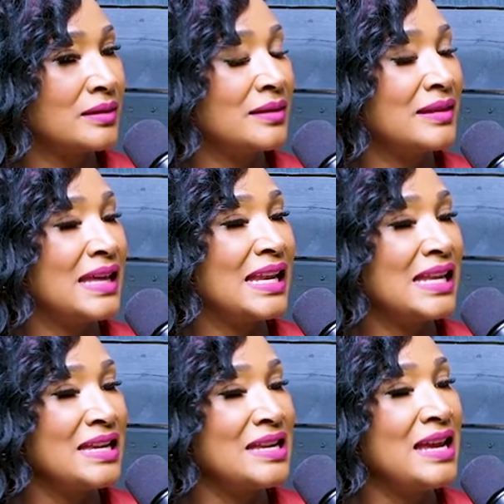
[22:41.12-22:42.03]
that
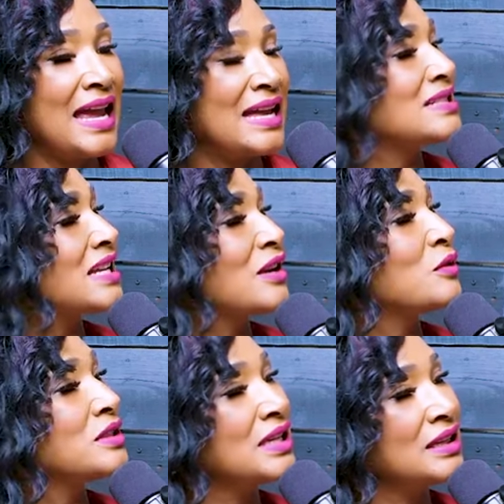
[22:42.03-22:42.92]
he has
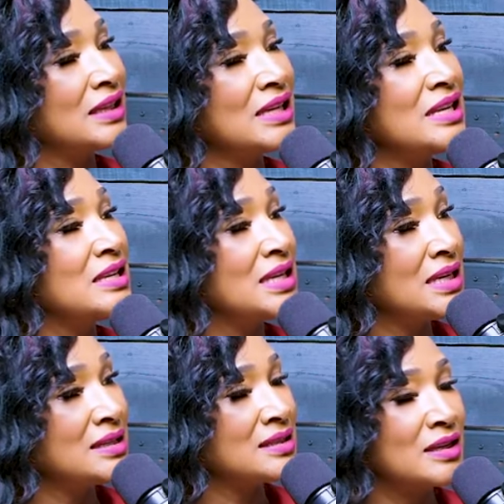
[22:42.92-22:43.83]
everything that he
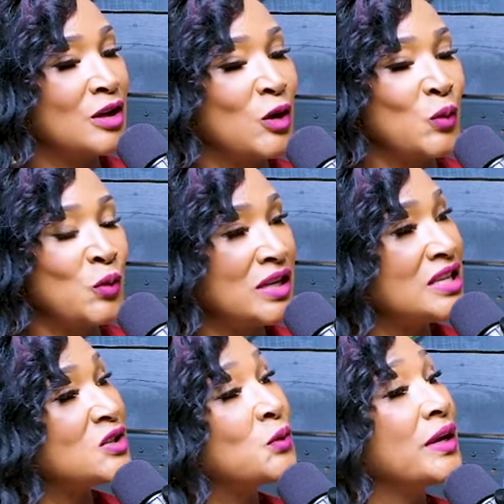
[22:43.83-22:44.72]
needs when
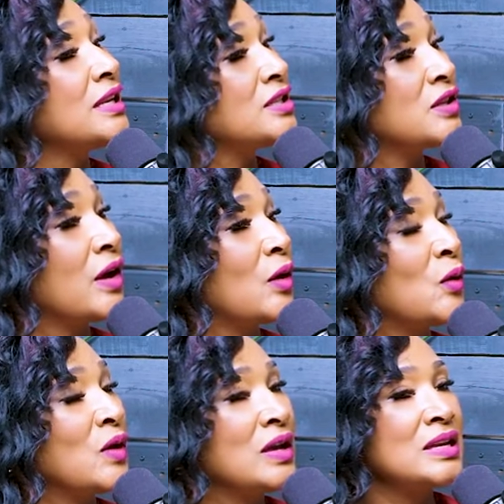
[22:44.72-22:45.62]
he's ready to go.
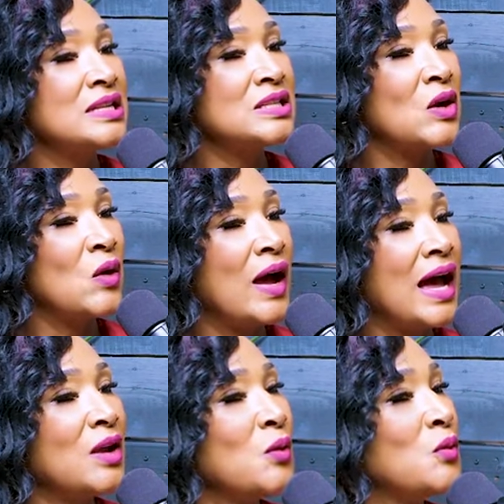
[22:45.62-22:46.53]
So I
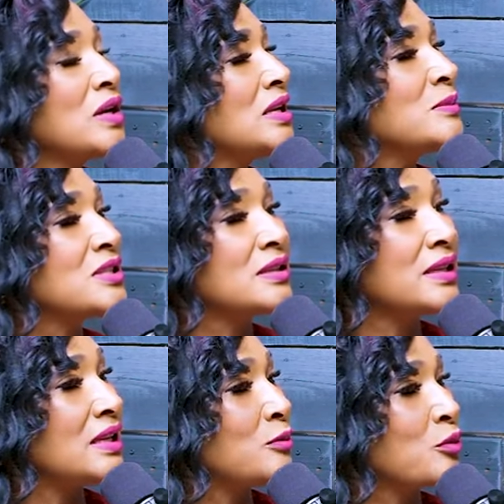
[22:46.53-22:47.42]
don't want him to
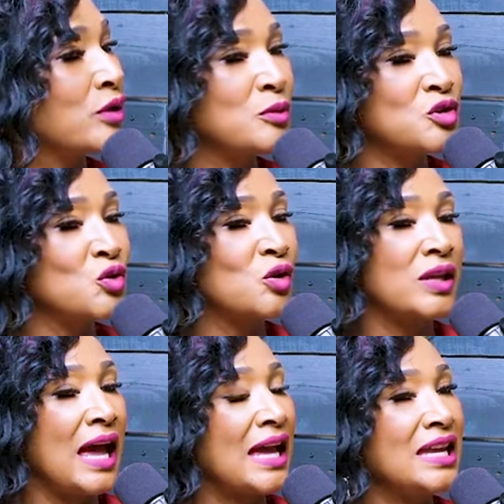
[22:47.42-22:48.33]
leave prematurely.
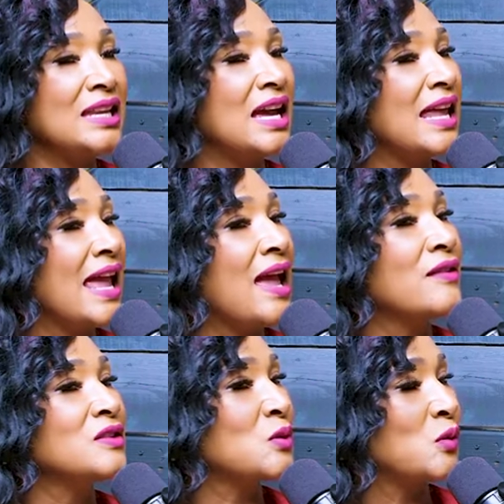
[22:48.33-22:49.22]
I cannot have
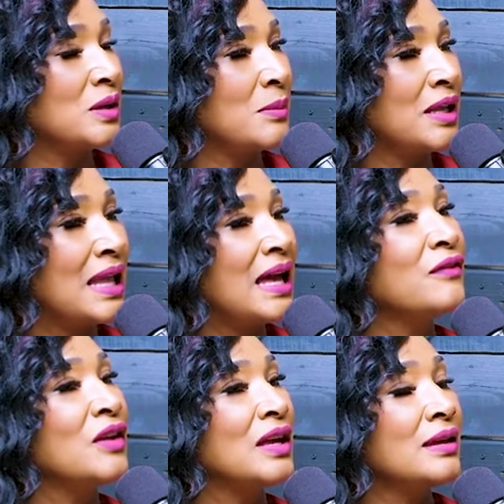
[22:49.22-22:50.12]
someone in my life
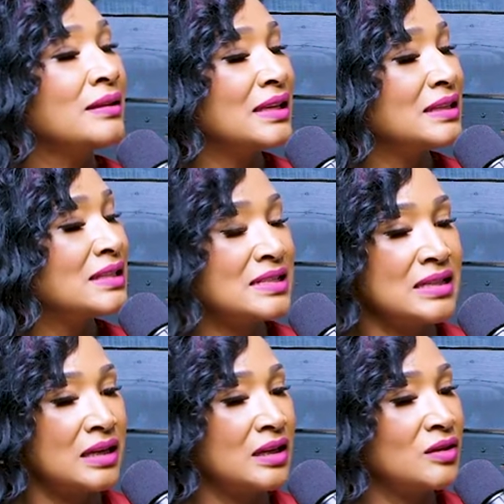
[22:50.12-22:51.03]
that does
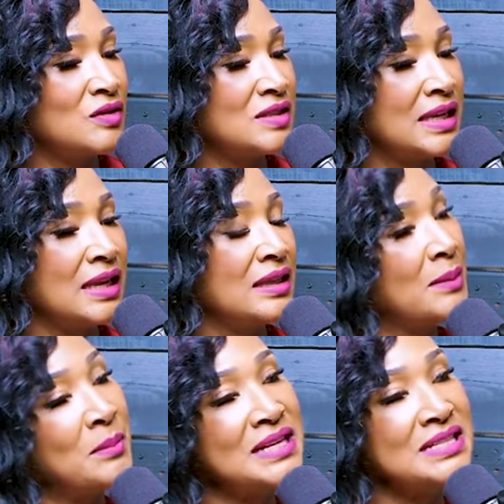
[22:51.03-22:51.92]
not understand that
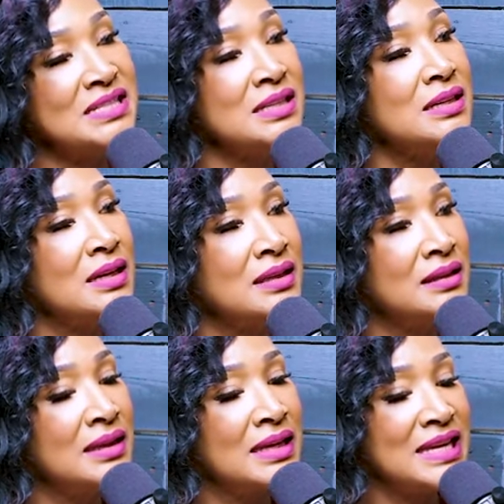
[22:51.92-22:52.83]
my son
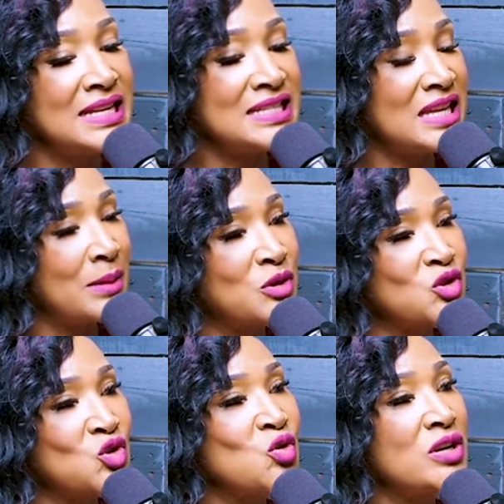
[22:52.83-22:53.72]
is not
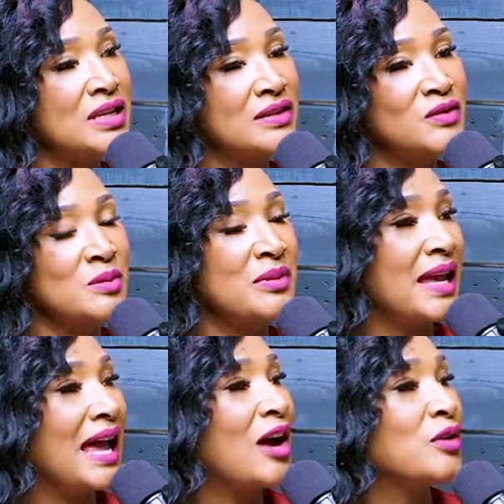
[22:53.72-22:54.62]
mature enough to be out